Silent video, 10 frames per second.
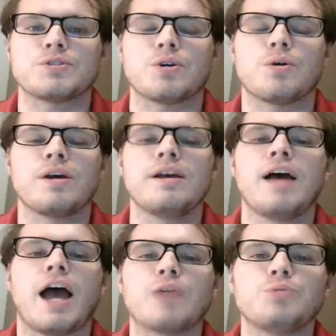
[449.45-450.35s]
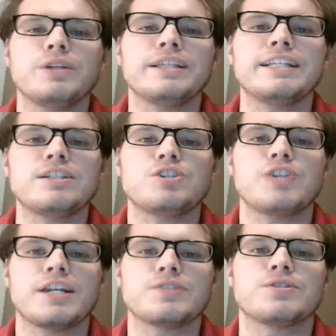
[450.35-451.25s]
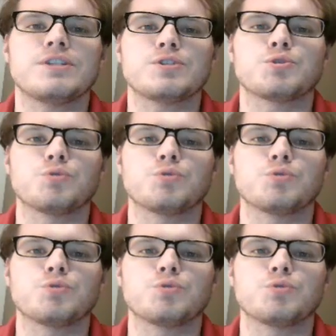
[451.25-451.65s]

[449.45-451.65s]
So I really need to change these